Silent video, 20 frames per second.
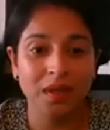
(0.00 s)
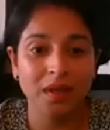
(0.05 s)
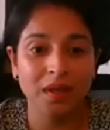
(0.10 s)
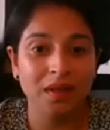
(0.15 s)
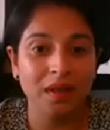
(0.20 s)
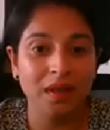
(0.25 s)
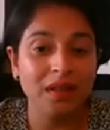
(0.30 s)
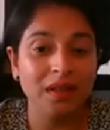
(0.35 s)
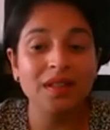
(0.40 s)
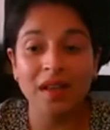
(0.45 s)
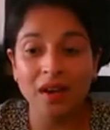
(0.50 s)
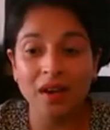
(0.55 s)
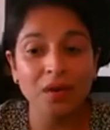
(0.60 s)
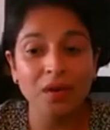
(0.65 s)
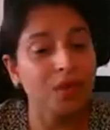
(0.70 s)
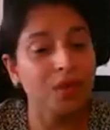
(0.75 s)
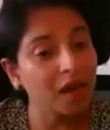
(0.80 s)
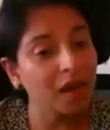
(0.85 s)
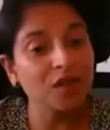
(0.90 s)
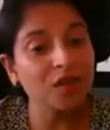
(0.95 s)
They say, oh,
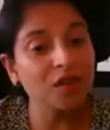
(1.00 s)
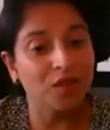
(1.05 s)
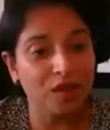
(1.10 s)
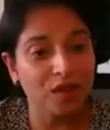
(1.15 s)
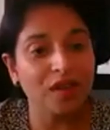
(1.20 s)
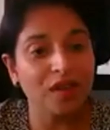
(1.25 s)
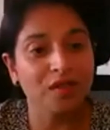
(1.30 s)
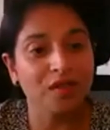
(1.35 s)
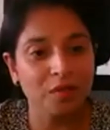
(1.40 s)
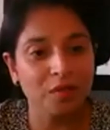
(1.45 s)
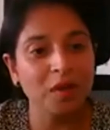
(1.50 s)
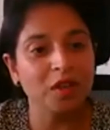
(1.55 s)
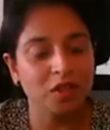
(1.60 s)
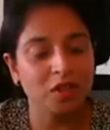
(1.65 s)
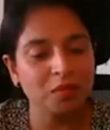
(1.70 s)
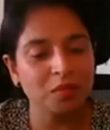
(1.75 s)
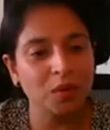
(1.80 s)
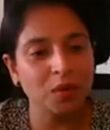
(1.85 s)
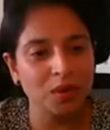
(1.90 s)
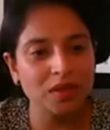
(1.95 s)
thank you for the information,
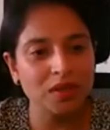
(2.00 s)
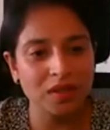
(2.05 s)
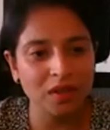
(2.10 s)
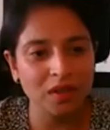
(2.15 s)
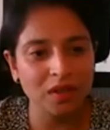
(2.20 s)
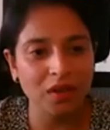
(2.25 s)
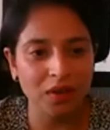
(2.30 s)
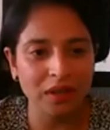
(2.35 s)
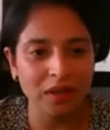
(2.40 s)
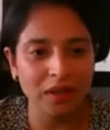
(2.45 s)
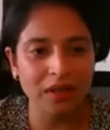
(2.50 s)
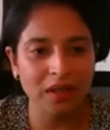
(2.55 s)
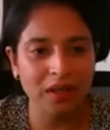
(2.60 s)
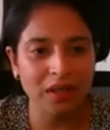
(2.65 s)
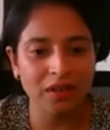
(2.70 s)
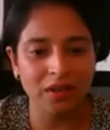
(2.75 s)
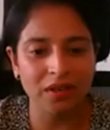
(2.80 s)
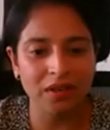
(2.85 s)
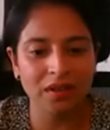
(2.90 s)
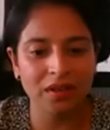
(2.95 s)
but we're still going
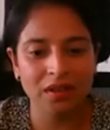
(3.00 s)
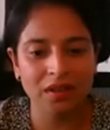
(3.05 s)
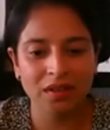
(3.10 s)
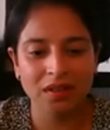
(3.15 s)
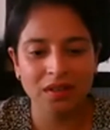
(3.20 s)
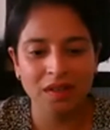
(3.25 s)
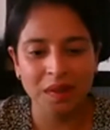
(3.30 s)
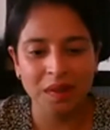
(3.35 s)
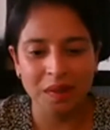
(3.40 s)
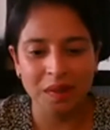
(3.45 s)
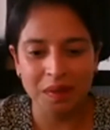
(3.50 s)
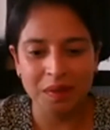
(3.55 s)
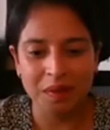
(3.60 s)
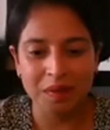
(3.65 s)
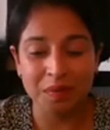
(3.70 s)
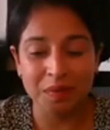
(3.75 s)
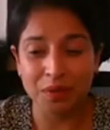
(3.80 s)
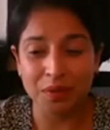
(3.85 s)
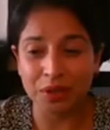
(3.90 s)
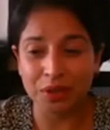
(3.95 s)
here.
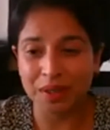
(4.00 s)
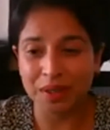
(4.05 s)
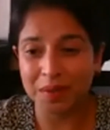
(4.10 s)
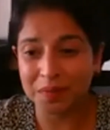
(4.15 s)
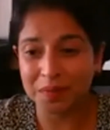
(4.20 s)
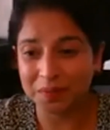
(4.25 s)
Brooke?